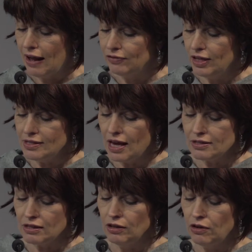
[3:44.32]
and this
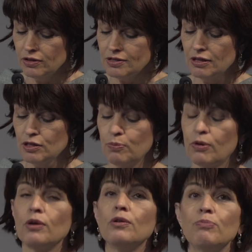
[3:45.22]
has long since
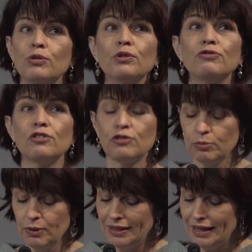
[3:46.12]
proved to
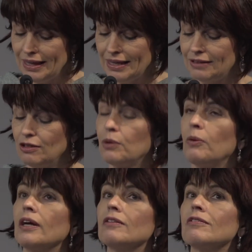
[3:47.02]
be
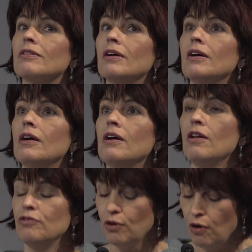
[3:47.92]
inadequate.
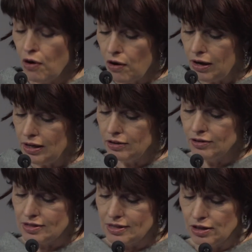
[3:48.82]
The earlier
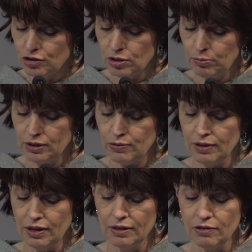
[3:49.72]
distinction
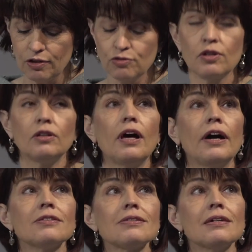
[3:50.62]
between
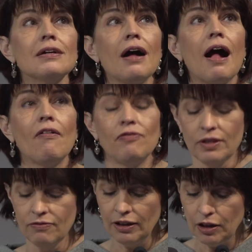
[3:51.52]
industrialized and
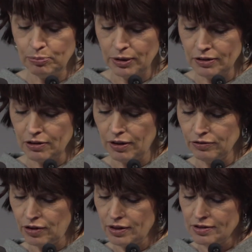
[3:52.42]
developing
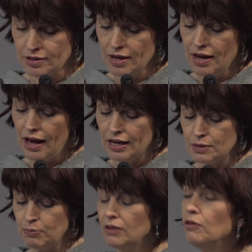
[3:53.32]
countries has
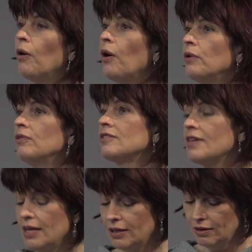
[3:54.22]
been
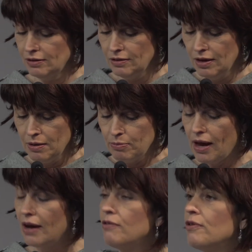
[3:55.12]
overtaken
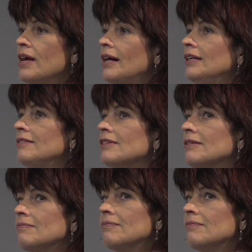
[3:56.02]
by reality.